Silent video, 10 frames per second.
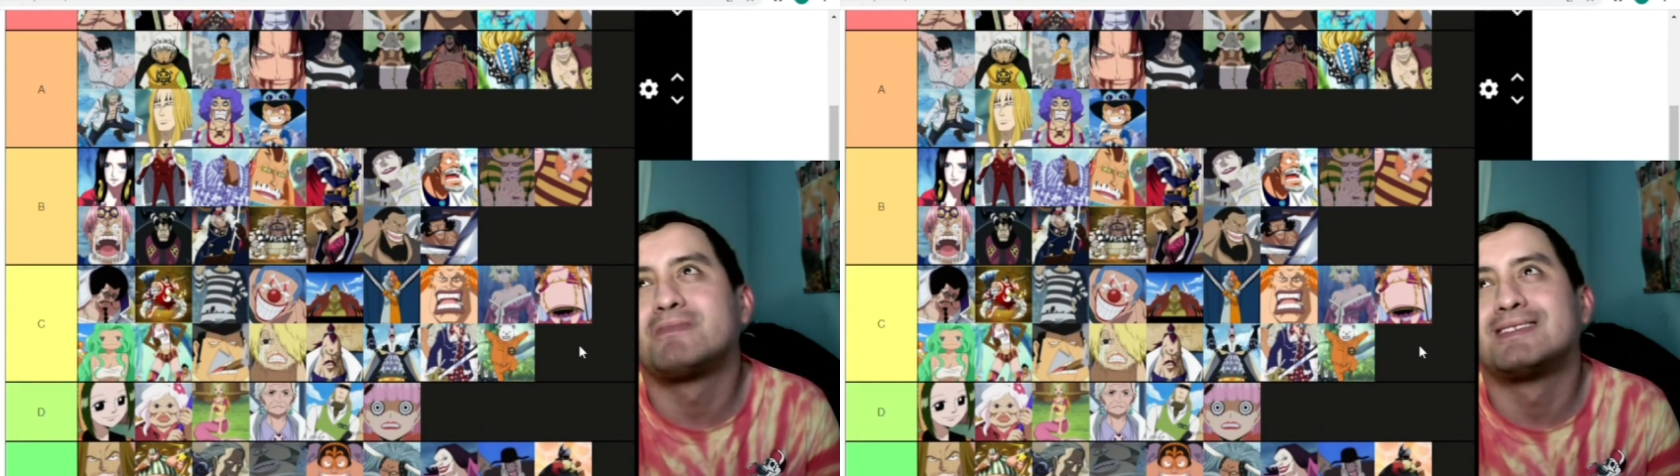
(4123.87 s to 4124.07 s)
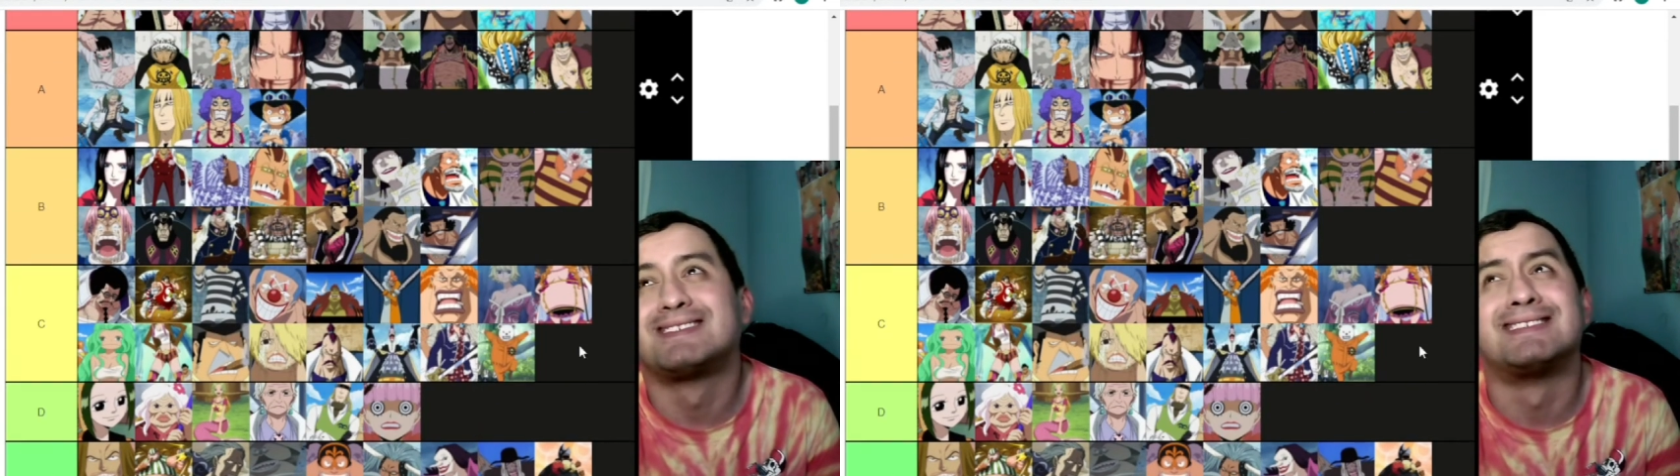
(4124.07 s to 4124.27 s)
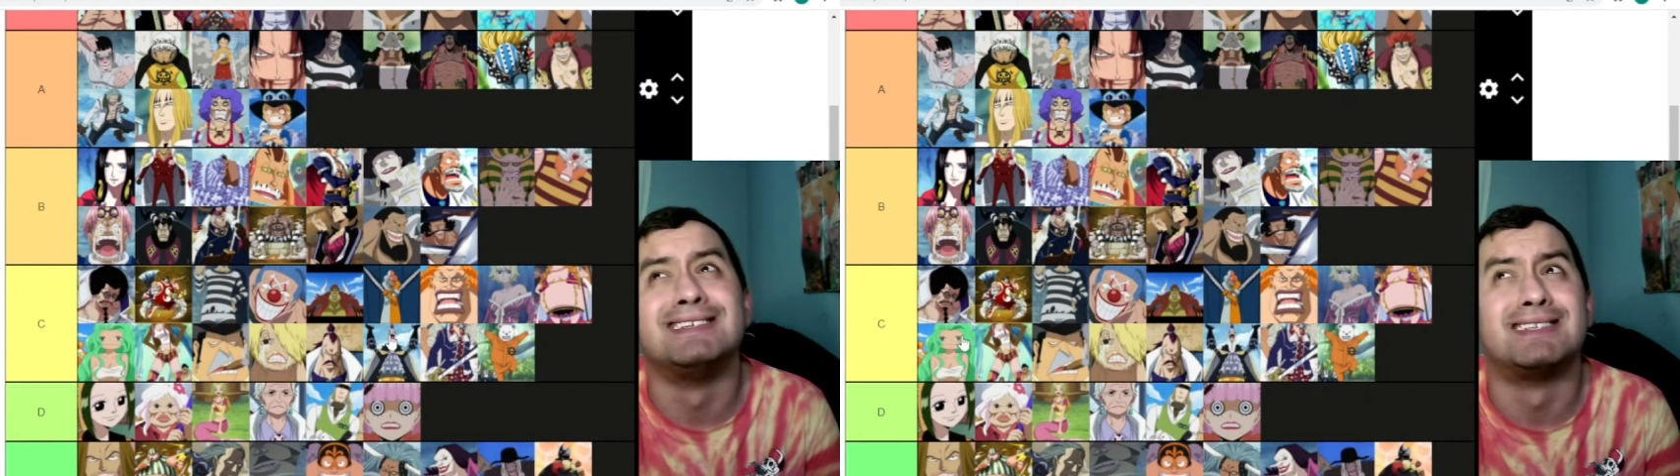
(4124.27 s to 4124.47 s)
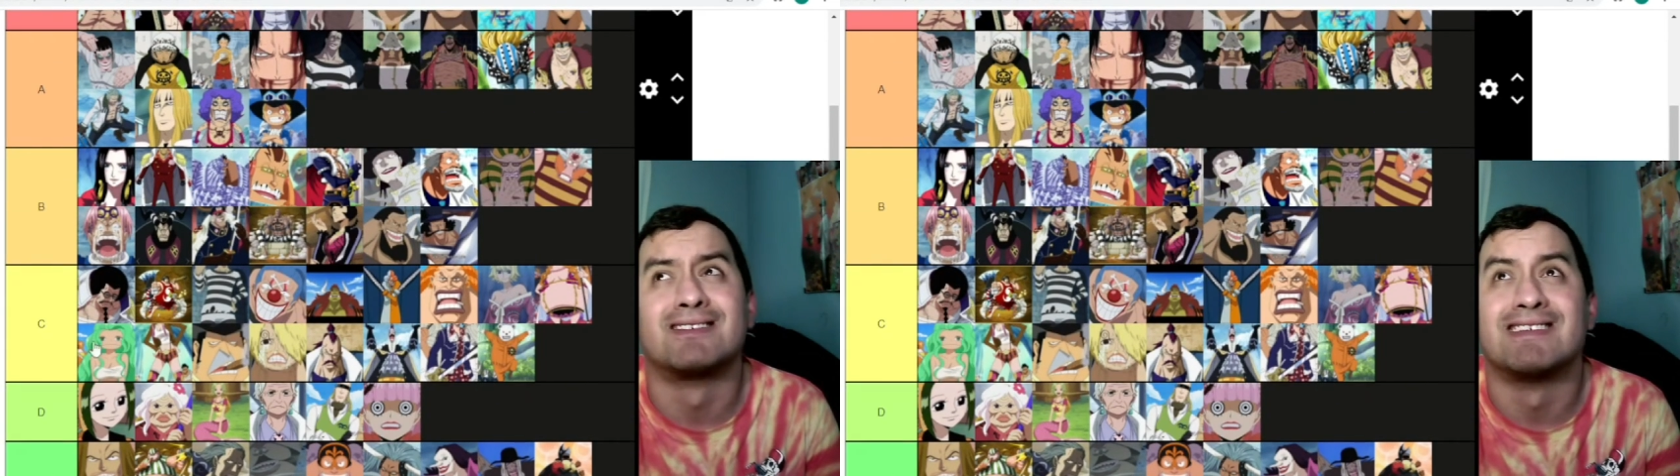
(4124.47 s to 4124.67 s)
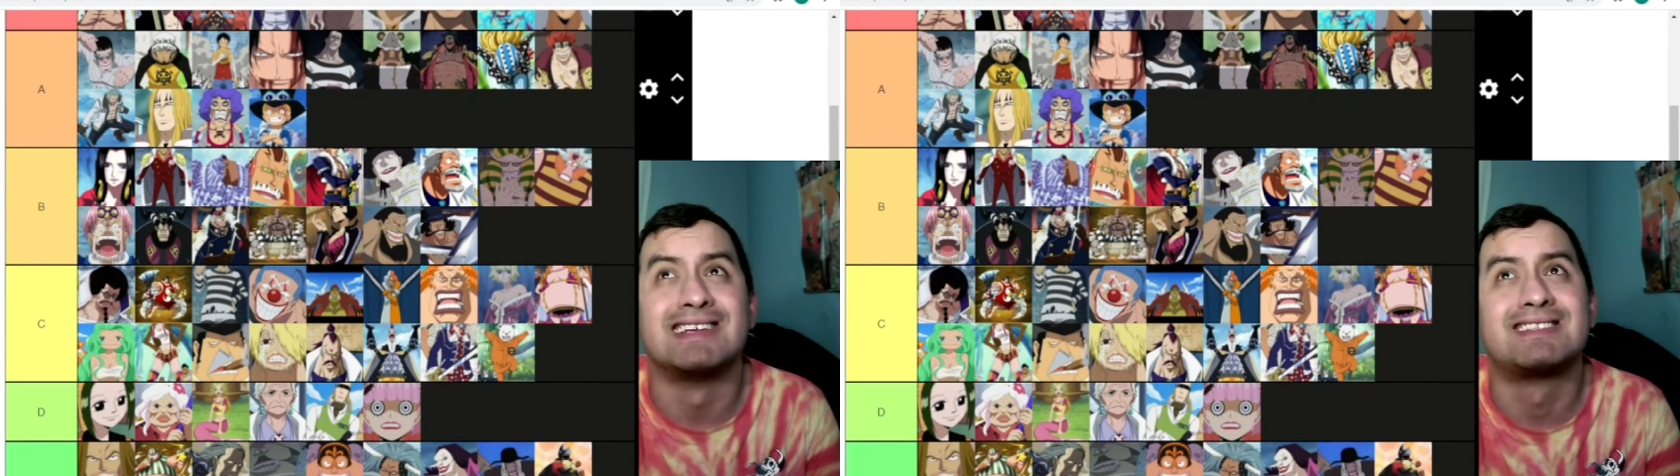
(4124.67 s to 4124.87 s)
C tier.
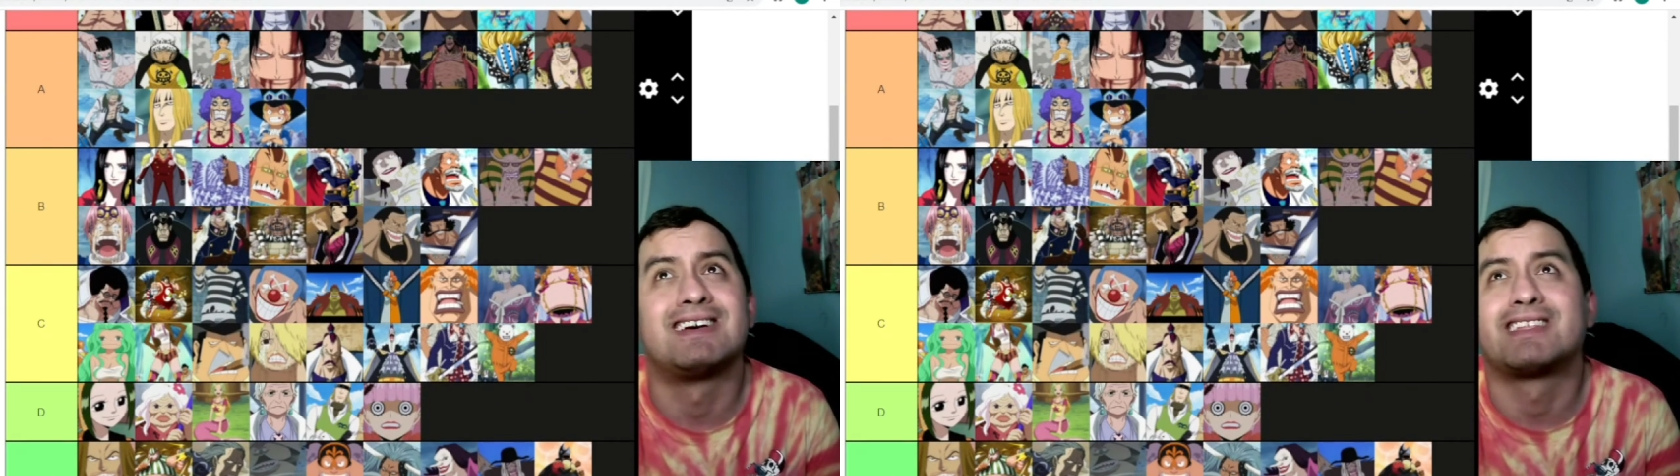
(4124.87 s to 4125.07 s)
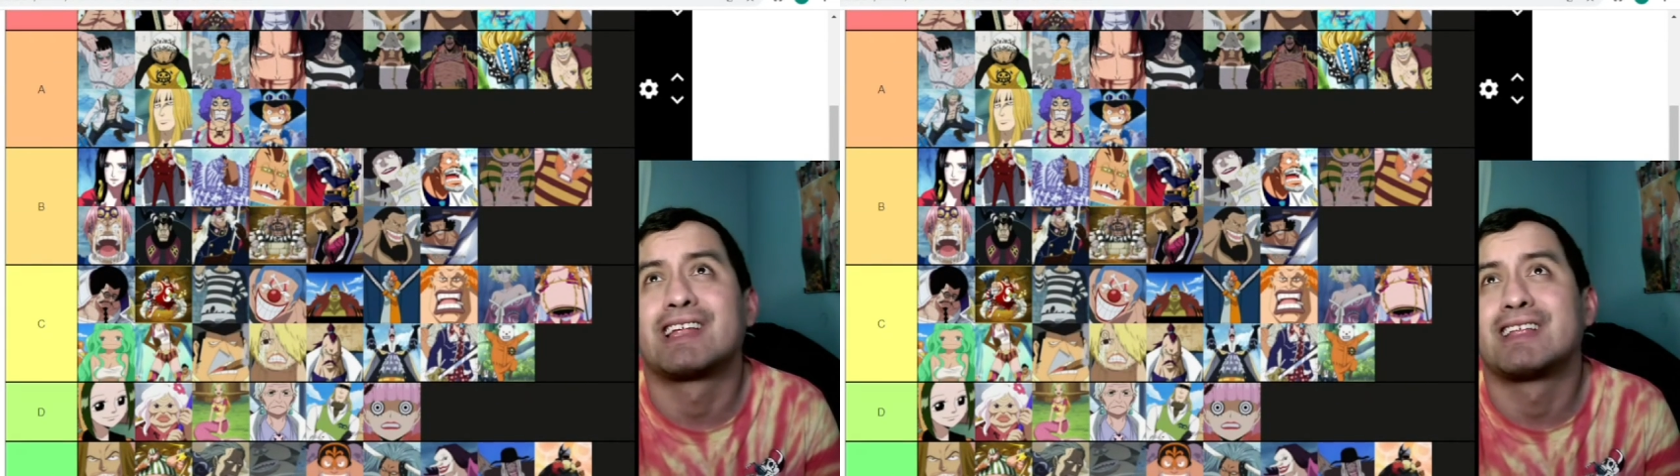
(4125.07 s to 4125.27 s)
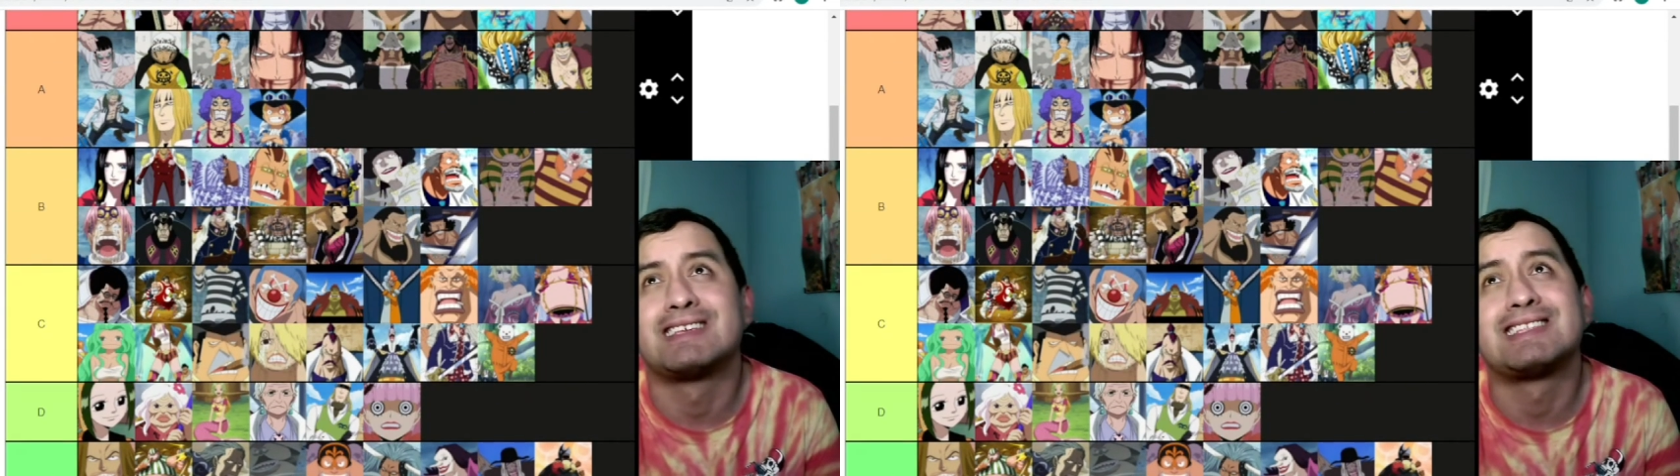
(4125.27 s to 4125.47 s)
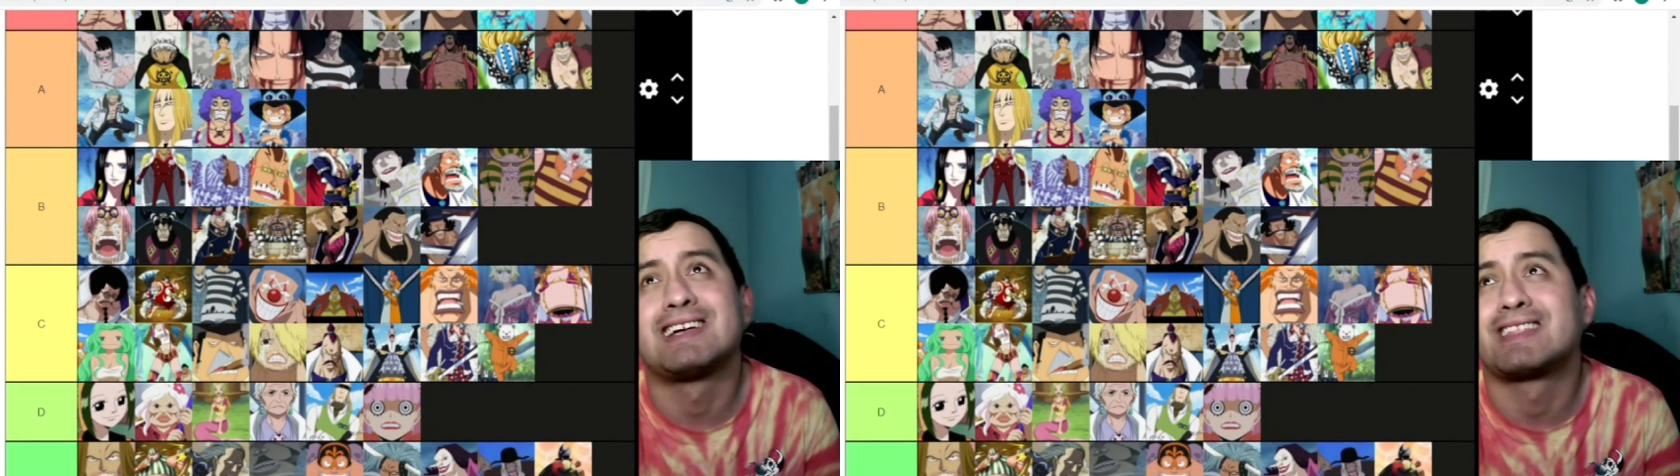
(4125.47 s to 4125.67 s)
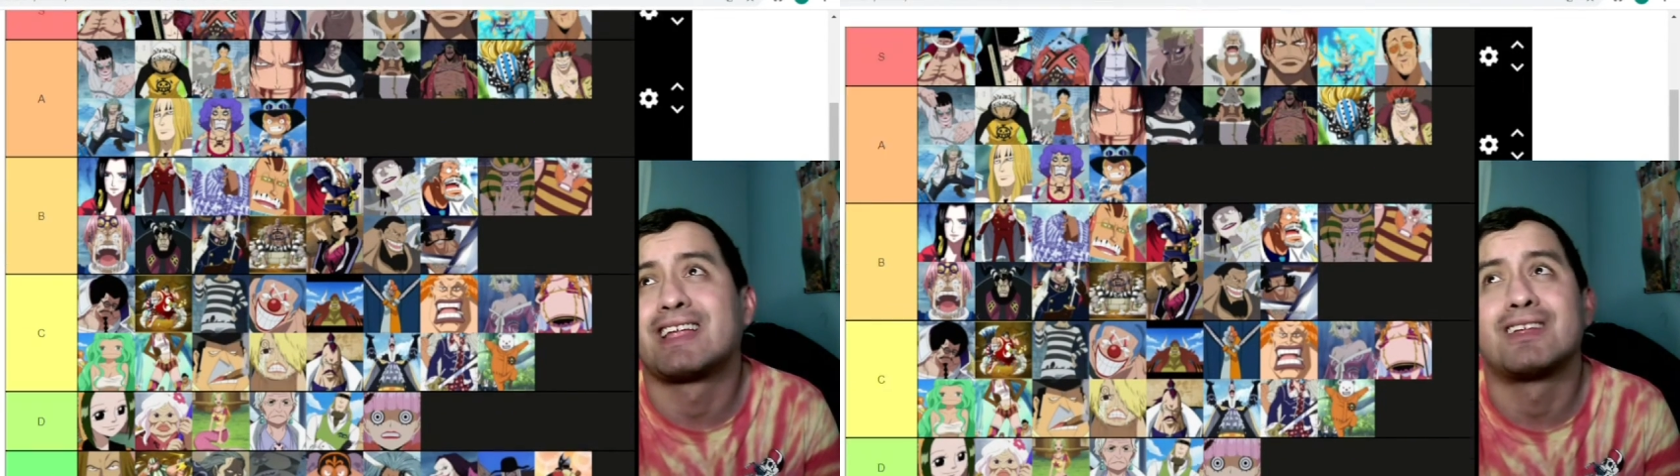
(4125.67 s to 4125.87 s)
He's not that
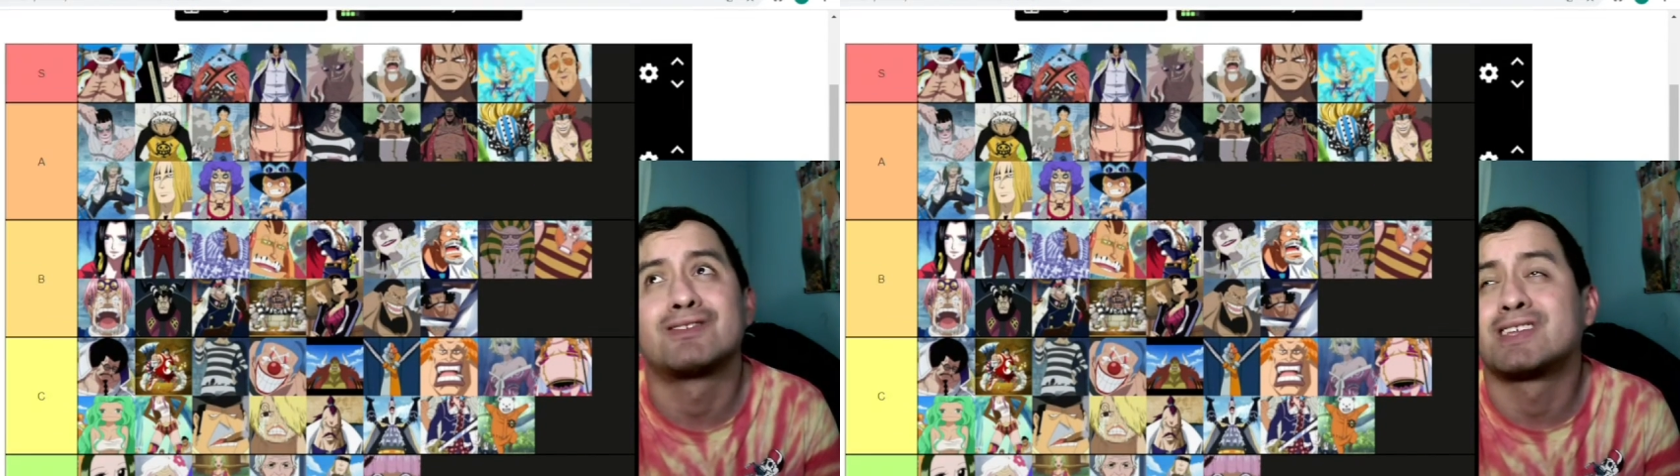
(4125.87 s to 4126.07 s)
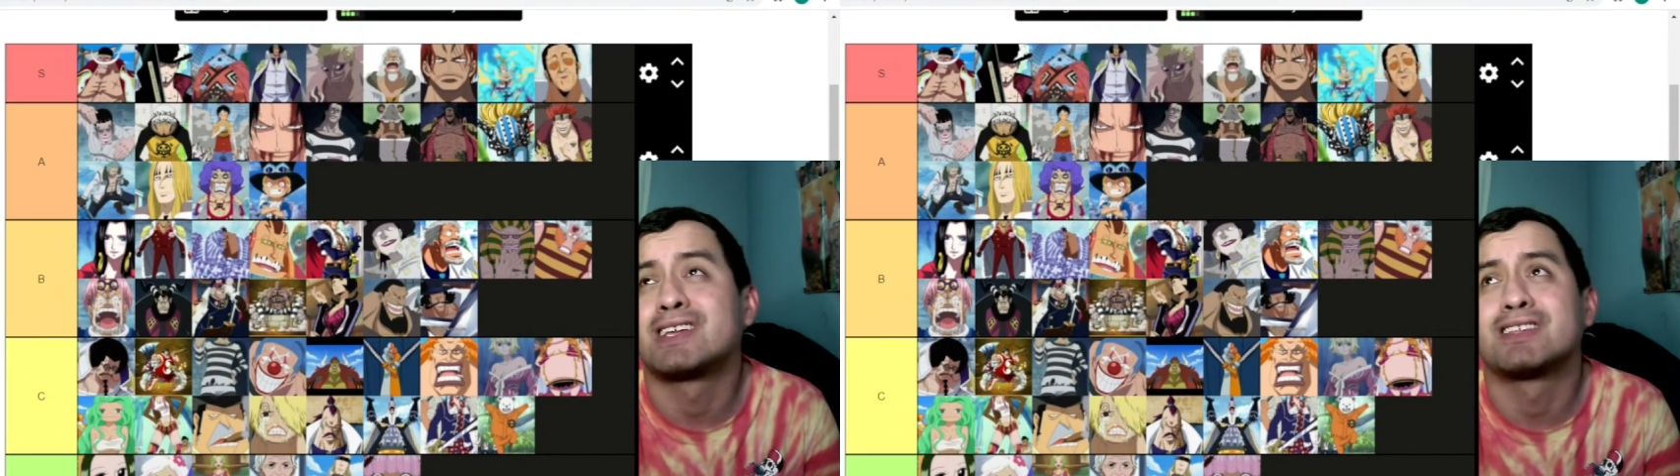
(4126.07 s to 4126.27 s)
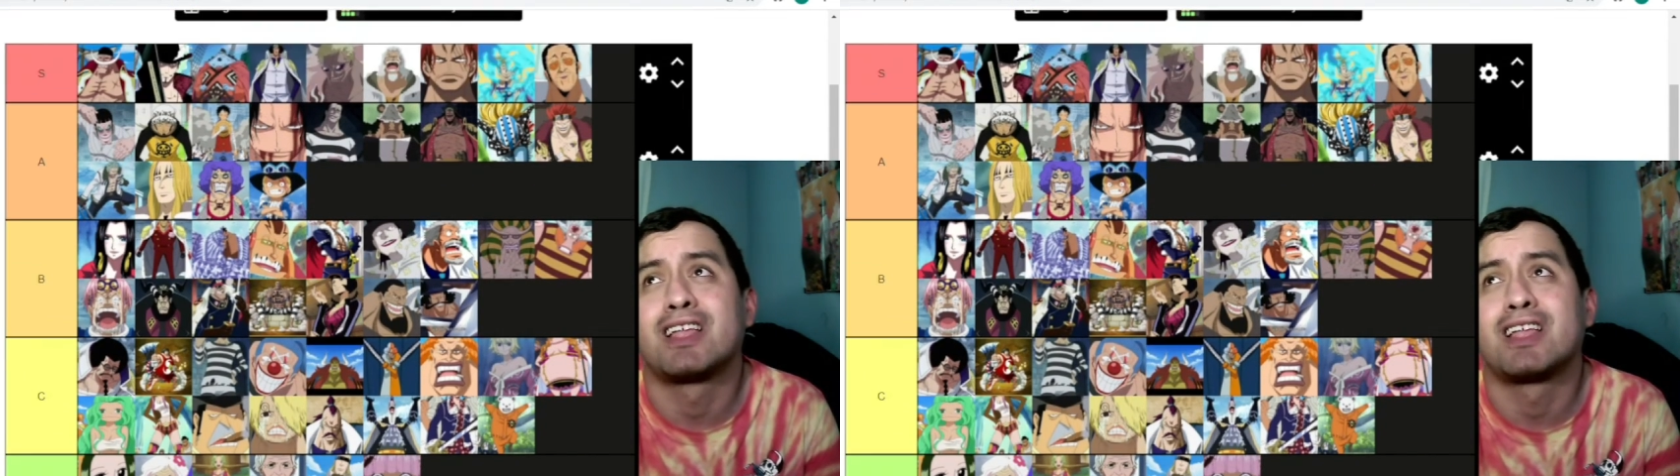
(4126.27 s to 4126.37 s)
interesting. He's not that